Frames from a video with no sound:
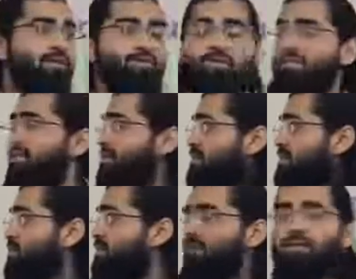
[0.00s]
which there is
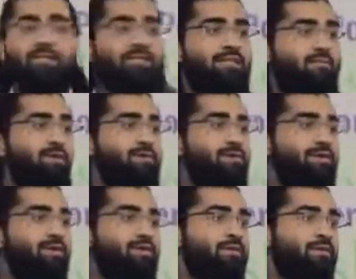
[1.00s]
not present in the bottom one.
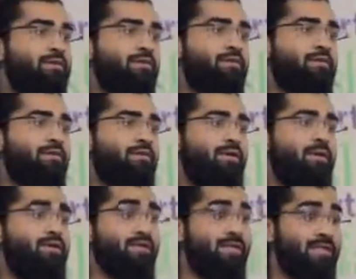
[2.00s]

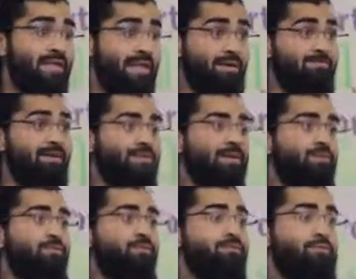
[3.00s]
Right? So there's an
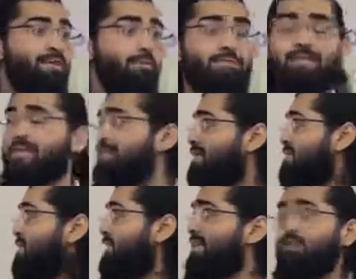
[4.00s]
immaterial substance
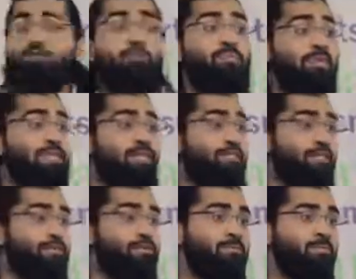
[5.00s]
that's there that you're perceiving
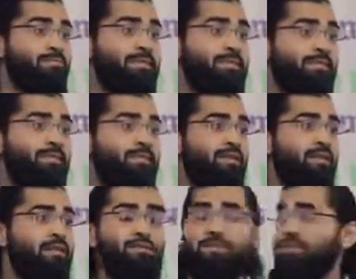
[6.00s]
as human beings,
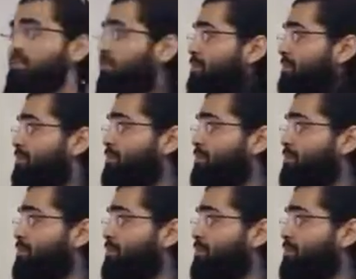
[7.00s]
which is not being